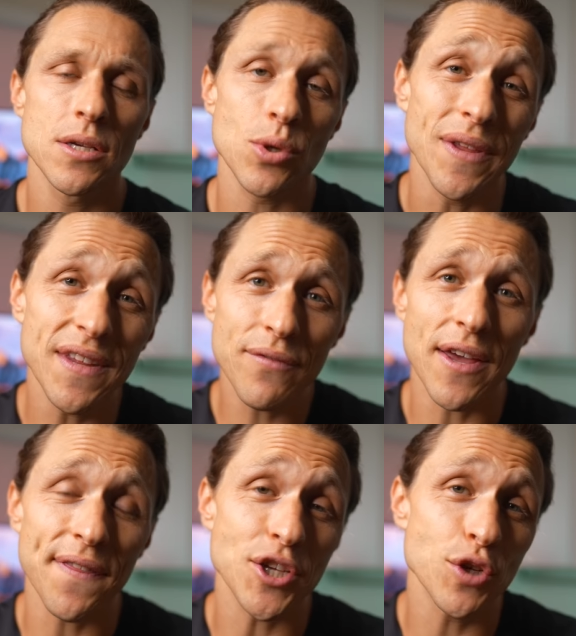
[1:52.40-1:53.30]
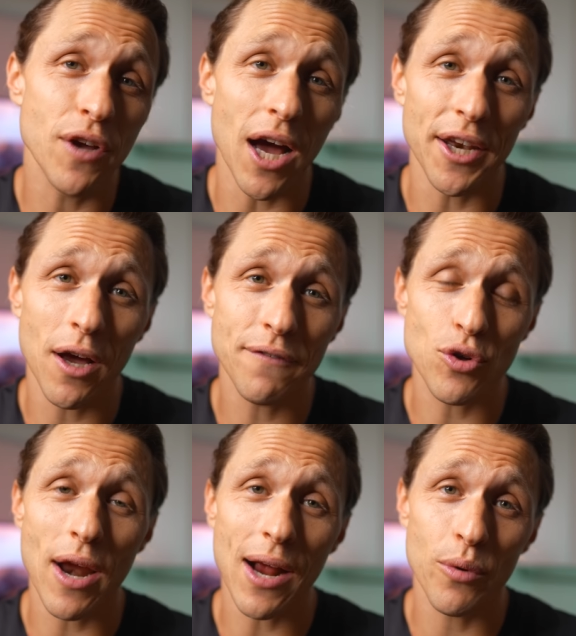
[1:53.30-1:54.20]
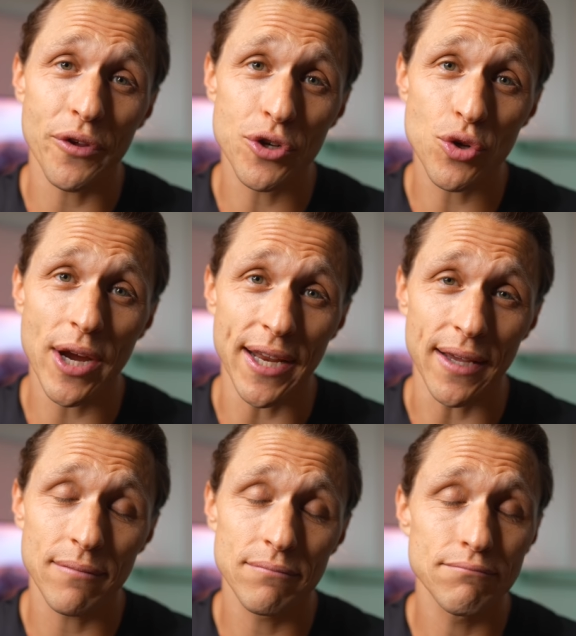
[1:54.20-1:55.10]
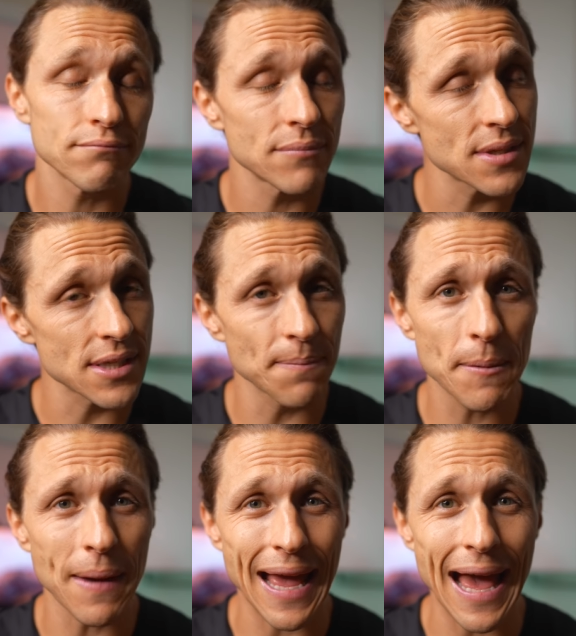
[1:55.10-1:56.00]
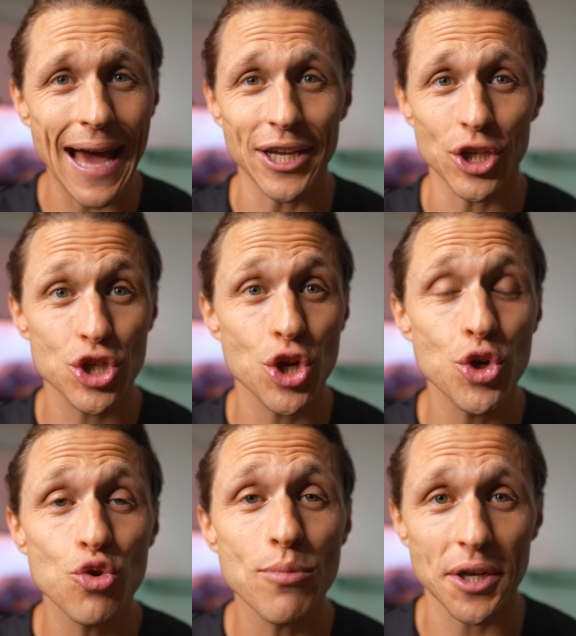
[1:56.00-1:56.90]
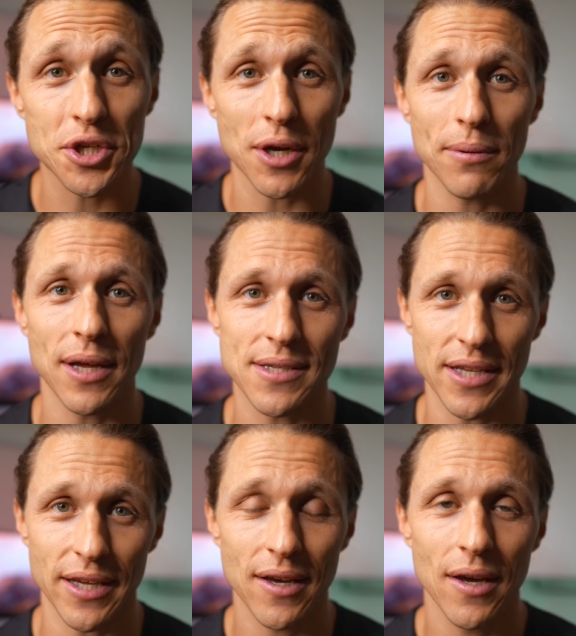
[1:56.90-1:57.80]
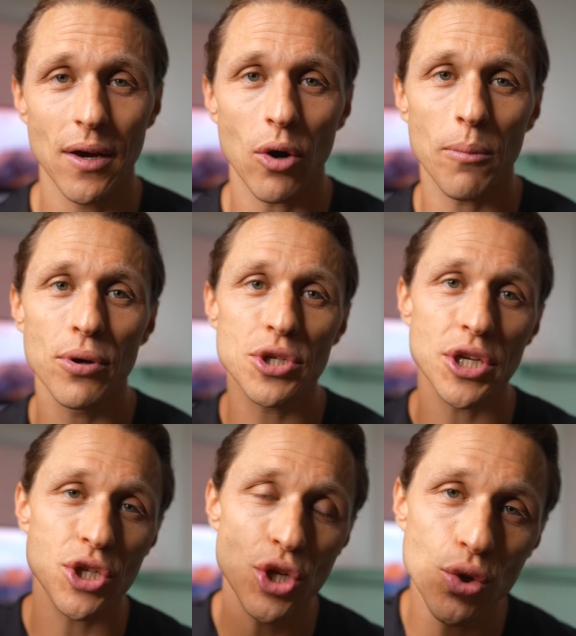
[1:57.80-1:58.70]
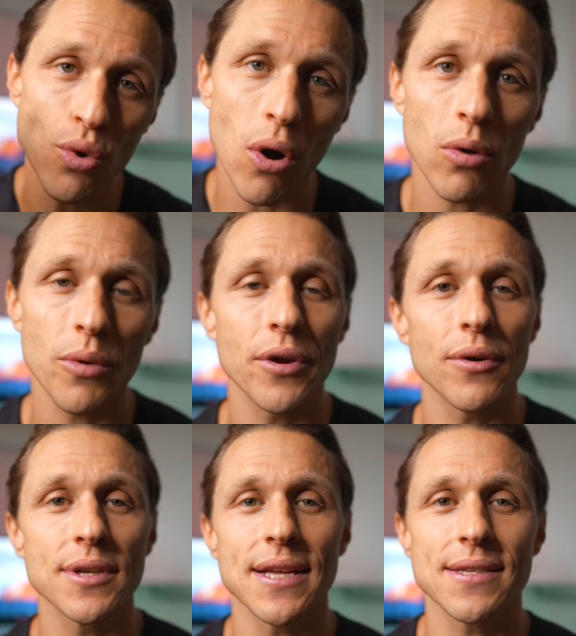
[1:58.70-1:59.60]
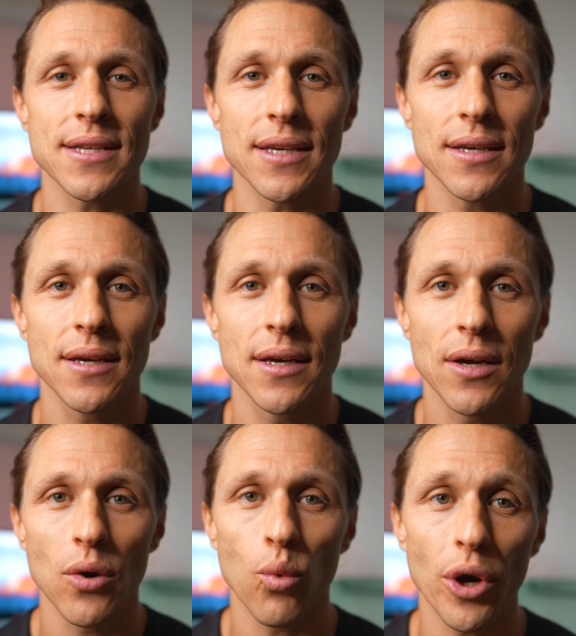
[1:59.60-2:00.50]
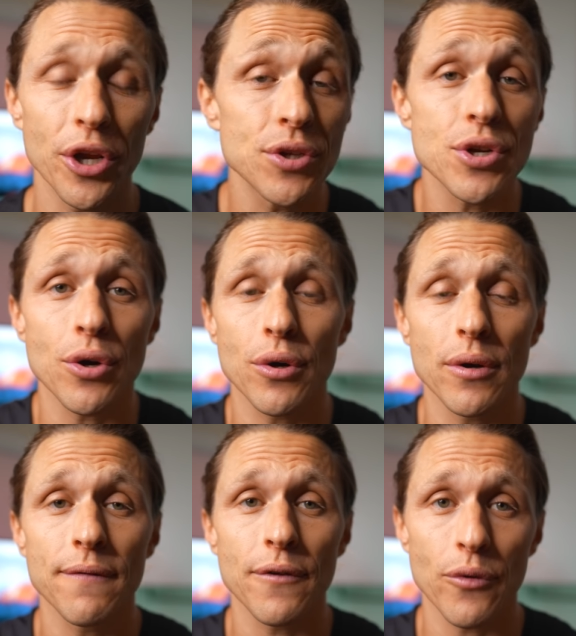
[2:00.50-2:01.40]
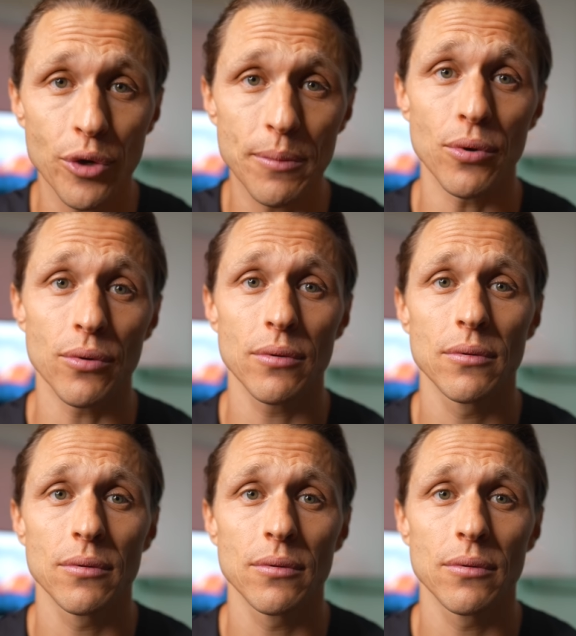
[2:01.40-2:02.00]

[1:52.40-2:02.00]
So in the event that you've gotten off track with your training, simply by adding too much complexity or pushing too hard with your intensity, where do you turn for the reboot?